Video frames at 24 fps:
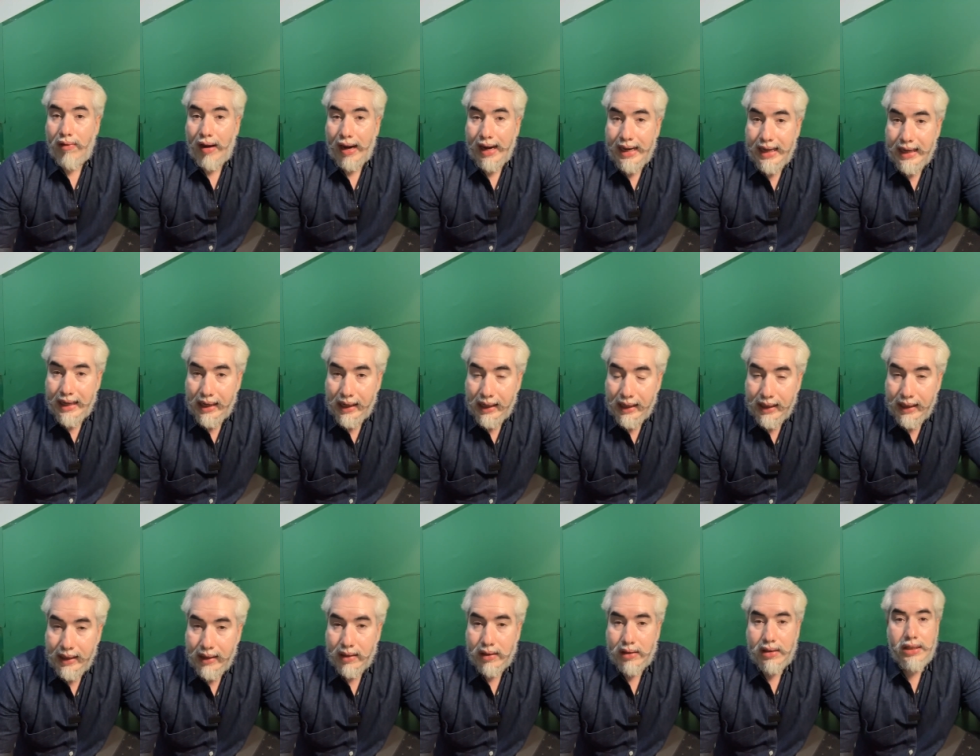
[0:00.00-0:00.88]

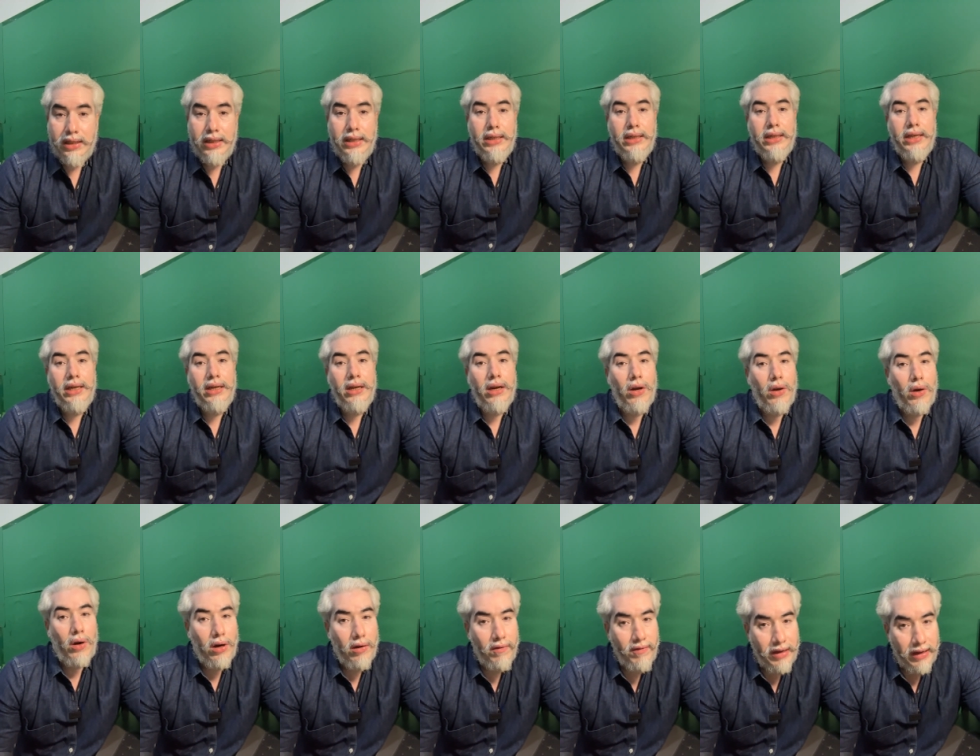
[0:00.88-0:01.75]
widely seen in a
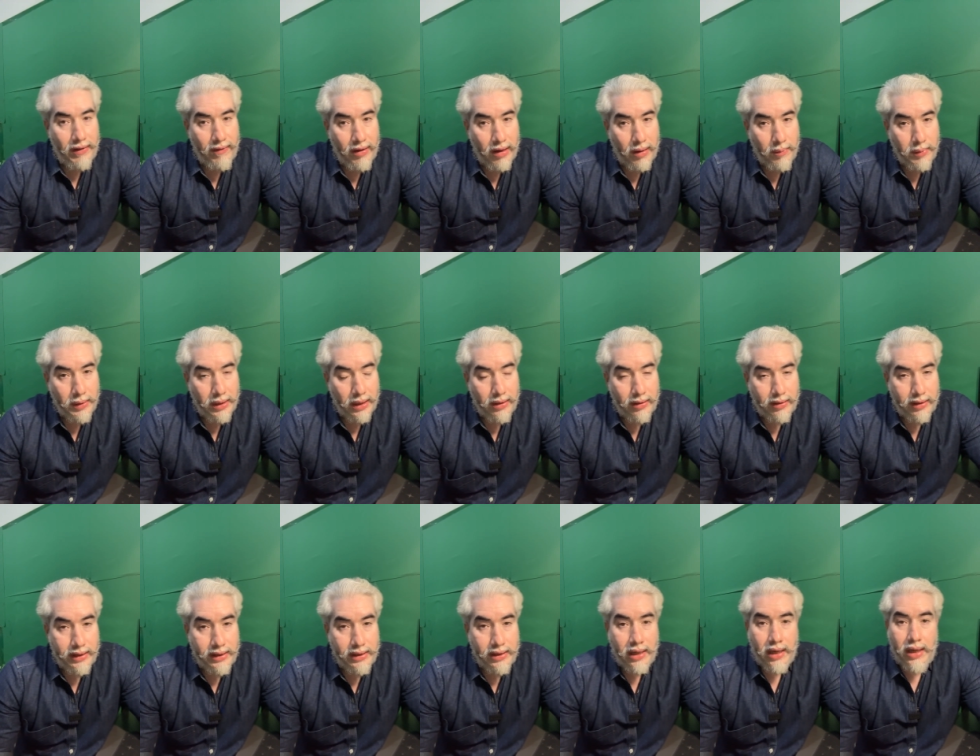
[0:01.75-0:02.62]
lot of developed
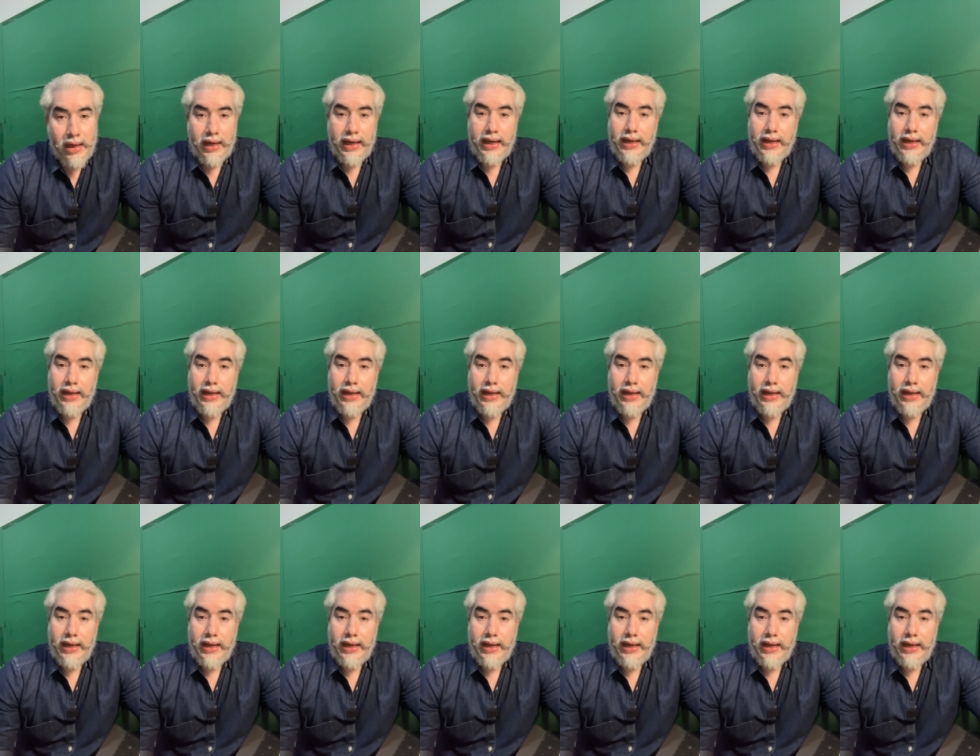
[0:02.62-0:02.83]
countries